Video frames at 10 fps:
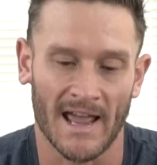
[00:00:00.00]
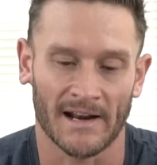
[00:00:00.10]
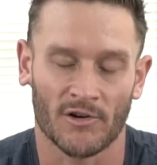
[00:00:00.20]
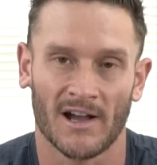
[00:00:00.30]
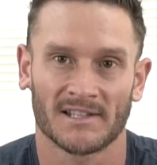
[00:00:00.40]
at
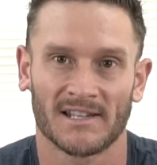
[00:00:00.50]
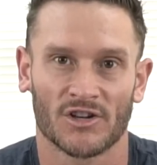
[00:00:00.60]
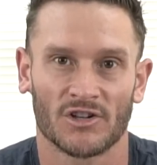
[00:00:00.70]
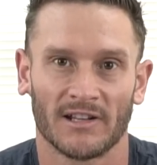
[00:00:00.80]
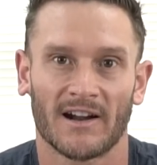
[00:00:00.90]
a
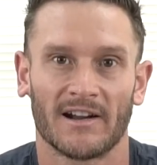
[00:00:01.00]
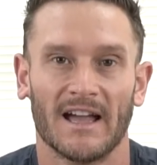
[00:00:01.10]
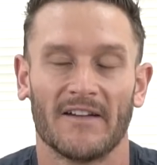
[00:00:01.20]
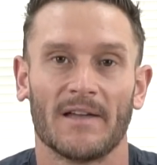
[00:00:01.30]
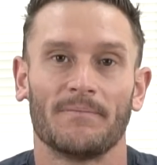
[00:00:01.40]
cross-sectional
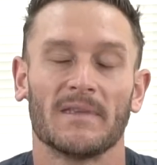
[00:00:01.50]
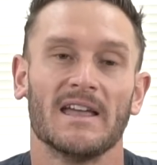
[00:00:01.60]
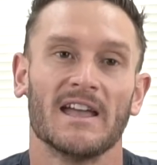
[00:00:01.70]
area of it.